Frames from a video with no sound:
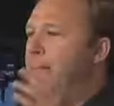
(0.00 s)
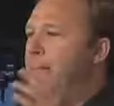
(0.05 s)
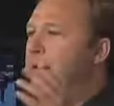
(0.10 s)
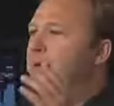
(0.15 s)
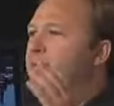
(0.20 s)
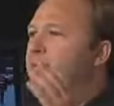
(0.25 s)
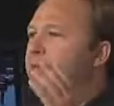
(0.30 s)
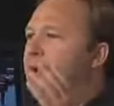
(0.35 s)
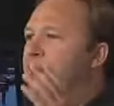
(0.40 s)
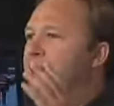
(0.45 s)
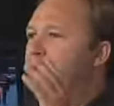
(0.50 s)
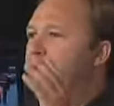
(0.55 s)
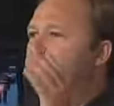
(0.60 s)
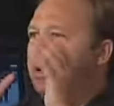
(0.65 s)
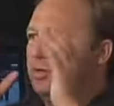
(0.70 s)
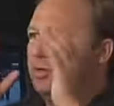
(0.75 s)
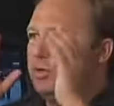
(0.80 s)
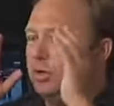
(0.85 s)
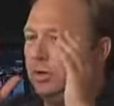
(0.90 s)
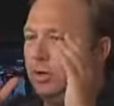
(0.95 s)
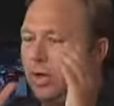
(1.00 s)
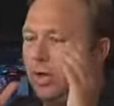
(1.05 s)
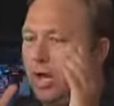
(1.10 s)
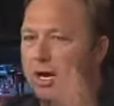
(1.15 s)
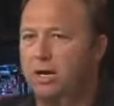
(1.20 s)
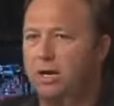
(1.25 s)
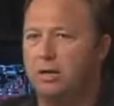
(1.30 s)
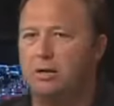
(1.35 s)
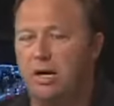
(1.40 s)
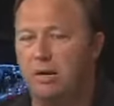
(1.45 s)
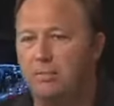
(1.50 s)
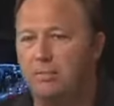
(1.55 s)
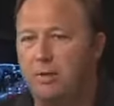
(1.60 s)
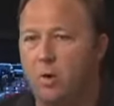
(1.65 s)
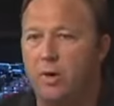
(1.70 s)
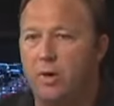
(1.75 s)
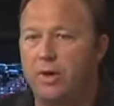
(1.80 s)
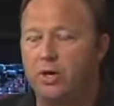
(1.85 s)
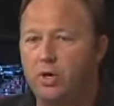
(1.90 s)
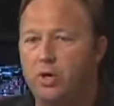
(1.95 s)
mean, that to look at them
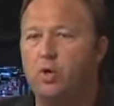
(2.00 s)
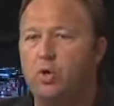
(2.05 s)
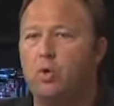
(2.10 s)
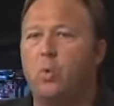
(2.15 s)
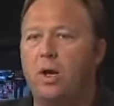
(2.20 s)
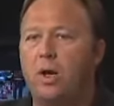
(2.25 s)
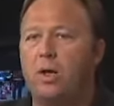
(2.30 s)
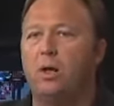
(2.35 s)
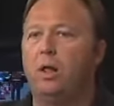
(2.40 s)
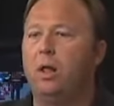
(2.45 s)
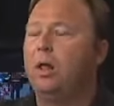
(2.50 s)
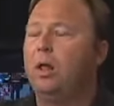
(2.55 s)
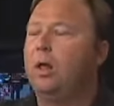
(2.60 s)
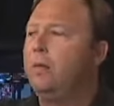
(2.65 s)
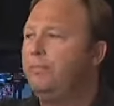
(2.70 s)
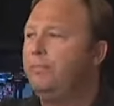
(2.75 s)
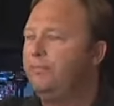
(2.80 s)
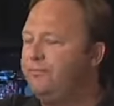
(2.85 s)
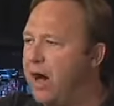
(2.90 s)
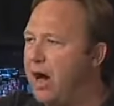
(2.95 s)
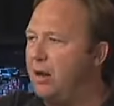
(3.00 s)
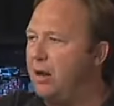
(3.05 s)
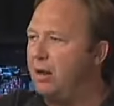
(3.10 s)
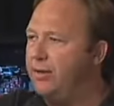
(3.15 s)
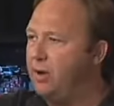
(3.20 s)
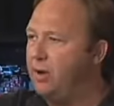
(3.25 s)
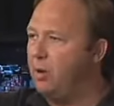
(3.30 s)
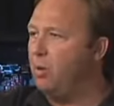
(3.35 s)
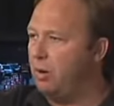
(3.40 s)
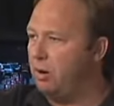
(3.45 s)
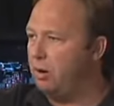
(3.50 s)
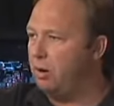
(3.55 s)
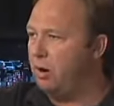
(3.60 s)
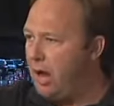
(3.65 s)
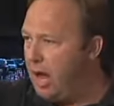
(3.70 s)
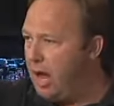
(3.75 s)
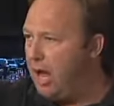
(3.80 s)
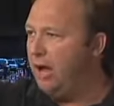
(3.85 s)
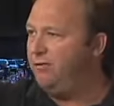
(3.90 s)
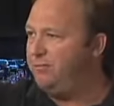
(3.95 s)
going, you will follow the order
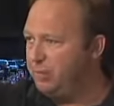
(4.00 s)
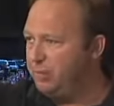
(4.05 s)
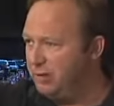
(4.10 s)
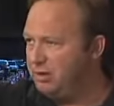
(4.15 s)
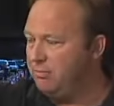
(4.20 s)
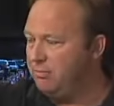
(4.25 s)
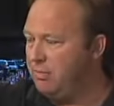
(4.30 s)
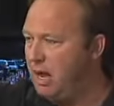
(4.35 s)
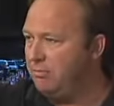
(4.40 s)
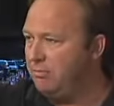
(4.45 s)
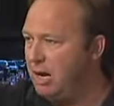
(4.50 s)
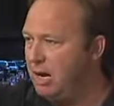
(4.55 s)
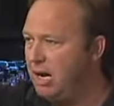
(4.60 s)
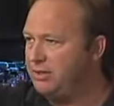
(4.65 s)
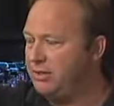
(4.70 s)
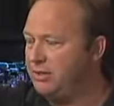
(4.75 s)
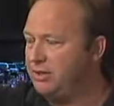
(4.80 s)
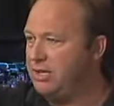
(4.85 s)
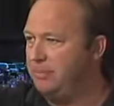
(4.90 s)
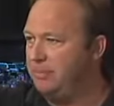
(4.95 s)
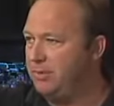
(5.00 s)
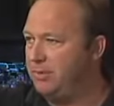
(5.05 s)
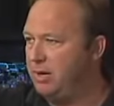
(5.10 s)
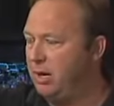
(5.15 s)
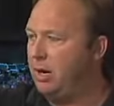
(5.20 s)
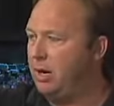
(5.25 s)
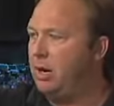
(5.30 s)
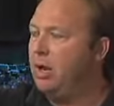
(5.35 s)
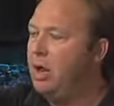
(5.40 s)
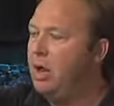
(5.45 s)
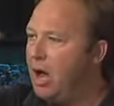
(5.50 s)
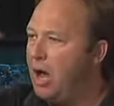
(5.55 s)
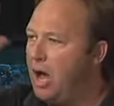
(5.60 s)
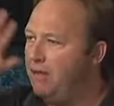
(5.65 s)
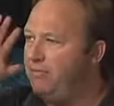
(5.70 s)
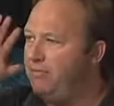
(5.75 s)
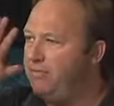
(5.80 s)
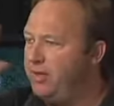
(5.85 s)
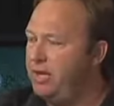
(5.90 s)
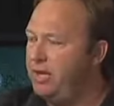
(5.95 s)
of, put the mob bosses up there,
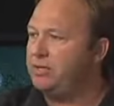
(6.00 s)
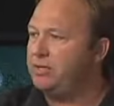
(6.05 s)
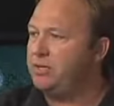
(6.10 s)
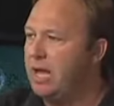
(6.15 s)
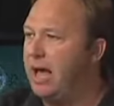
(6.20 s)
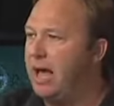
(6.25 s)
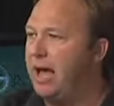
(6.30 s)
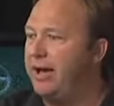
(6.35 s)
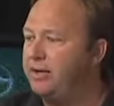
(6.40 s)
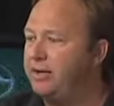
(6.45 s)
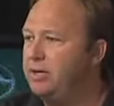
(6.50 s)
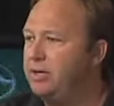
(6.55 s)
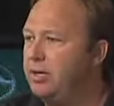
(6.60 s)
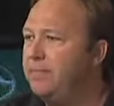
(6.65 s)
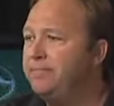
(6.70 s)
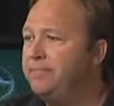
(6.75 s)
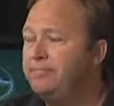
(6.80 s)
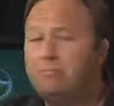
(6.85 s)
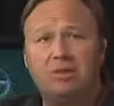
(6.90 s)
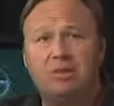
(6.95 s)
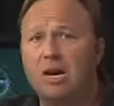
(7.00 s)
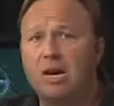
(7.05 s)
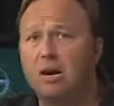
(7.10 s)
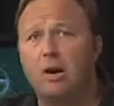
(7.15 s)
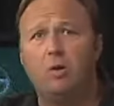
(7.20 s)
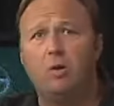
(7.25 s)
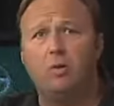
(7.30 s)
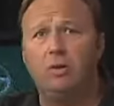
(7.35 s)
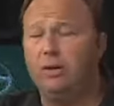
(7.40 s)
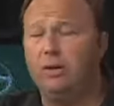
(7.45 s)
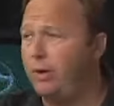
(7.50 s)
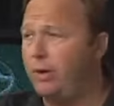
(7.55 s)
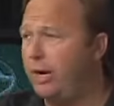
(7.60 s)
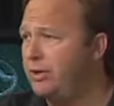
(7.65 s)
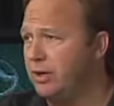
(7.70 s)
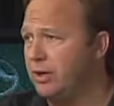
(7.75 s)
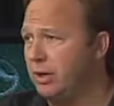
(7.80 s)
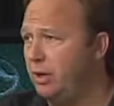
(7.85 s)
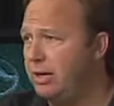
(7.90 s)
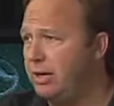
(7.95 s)
of these guys, but they're only
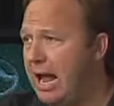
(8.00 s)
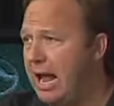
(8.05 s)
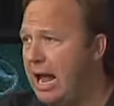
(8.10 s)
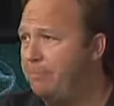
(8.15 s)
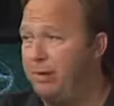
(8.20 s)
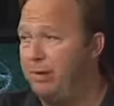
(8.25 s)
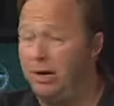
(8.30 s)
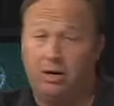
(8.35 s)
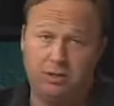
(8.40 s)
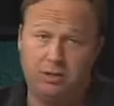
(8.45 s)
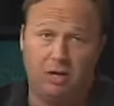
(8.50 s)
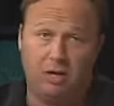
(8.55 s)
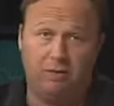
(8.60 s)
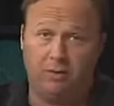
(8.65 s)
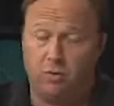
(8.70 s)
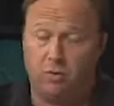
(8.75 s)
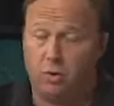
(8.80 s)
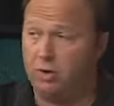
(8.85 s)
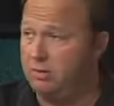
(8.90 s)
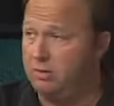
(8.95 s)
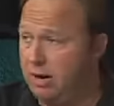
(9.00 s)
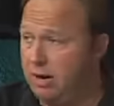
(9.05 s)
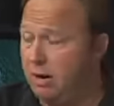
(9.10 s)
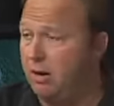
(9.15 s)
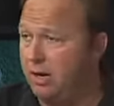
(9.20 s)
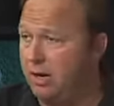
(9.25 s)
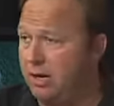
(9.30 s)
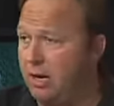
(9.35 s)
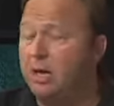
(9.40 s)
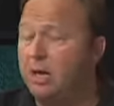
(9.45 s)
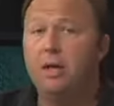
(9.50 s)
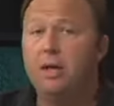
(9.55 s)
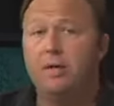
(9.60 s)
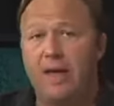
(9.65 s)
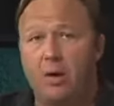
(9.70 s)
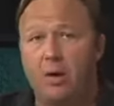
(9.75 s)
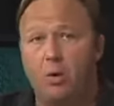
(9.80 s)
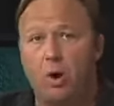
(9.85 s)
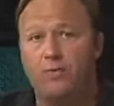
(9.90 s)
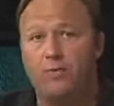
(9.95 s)
regional capos over North America.
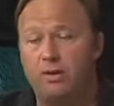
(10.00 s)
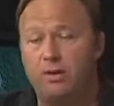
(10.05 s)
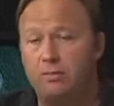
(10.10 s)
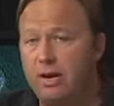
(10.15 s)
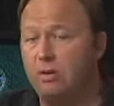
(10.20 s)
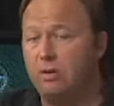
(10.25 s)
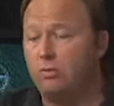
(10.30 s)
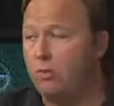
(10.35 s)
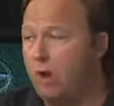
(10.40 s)
They work for the big